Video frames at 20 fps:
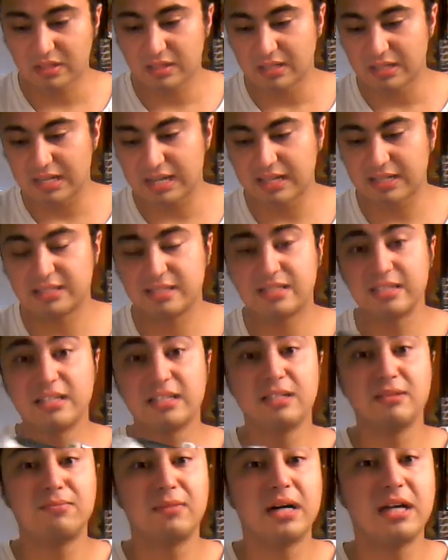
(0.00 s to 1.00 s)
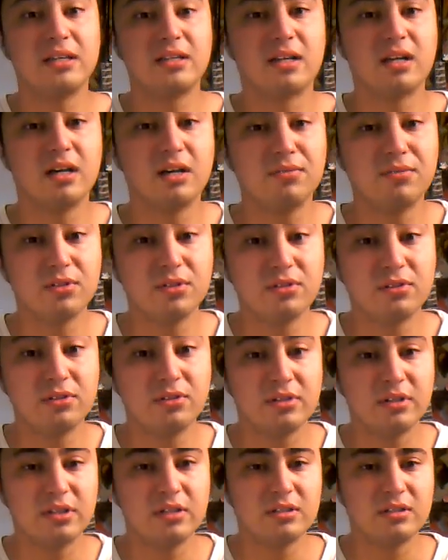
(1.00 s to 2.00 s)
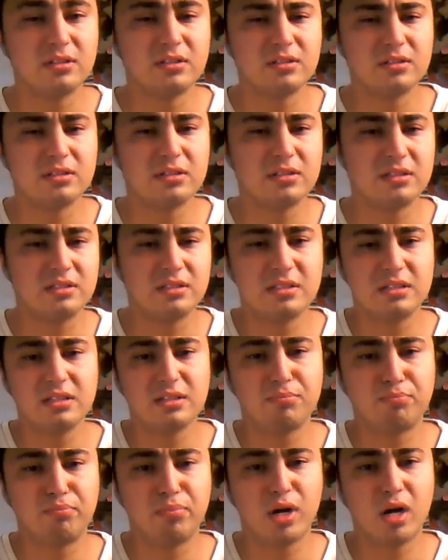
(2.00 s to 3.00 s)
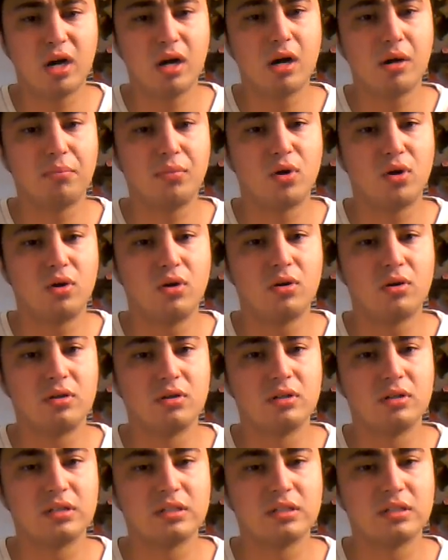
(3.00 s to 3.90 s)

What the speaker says: I did cover the pommel.